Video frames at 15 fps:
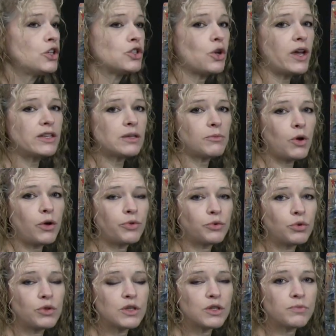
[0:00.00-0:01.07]
So as I'm going
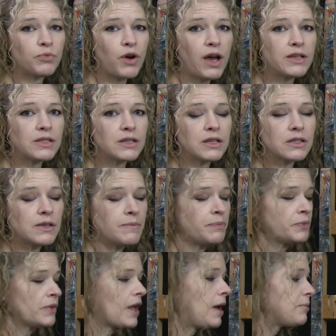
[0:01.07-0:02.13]
through this process,
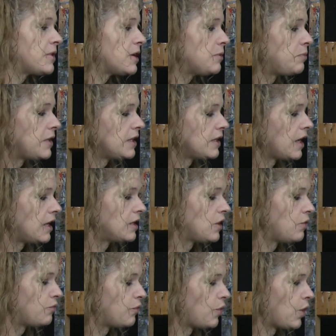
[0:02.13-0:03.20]
I'm going to be kind
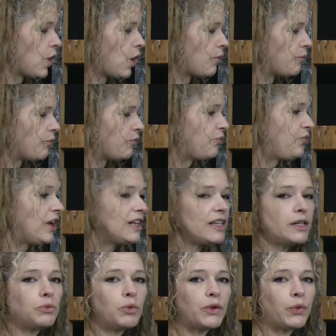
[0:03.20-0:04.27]
of
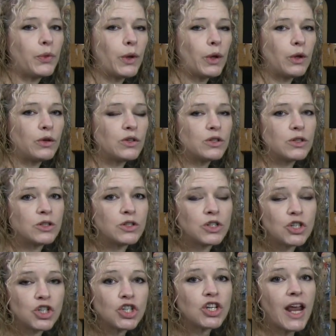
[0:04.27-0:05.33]
fiddling with the
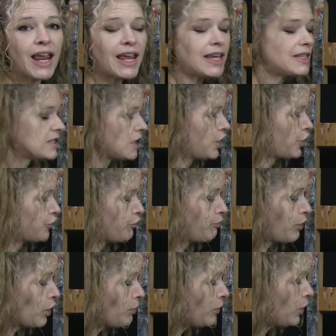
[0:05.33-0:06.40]
shades
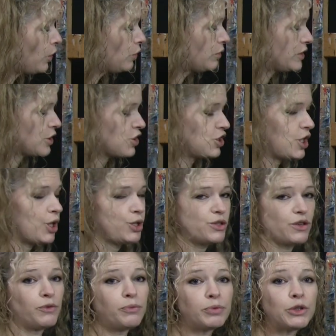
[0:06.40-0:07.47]
of purple, with the
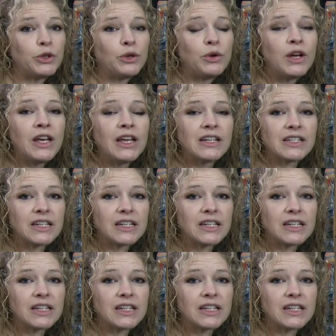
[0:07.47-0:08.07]
shades of blue,